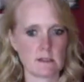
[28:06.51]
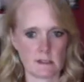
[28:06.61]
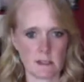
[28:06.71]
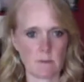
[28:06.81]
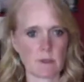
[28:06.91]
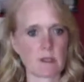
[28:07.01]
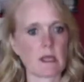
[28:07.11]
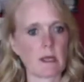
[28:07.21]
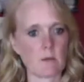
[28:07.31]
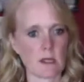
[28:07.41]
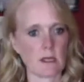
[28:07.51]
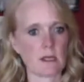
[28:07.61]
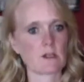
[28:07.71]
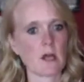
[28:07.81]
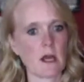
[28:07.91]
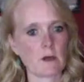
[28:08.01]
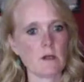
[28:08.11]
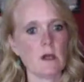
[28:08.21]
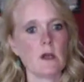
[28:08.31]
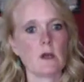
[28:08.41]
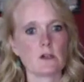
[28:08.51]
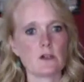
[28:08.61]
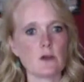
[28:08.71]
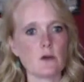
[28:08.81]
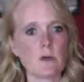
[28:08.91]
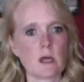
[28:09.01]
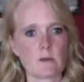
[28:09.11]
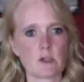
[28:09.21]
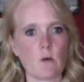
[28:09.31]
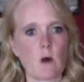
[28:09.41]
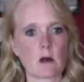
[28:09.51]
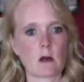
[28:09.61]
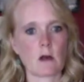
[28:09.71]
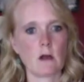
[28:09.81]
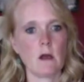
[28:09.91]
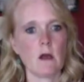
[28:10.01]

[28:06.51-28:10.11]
typically ambulating child to become a toe walker.